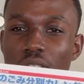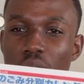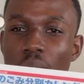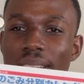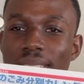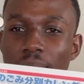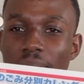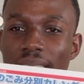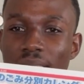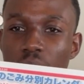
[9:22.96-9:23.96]
twice a
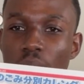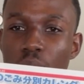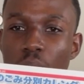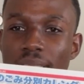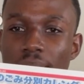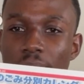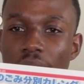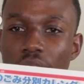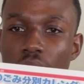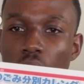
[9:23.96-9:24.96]
month as well, twice a
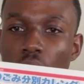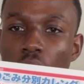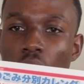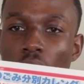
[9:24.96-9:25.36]
month. So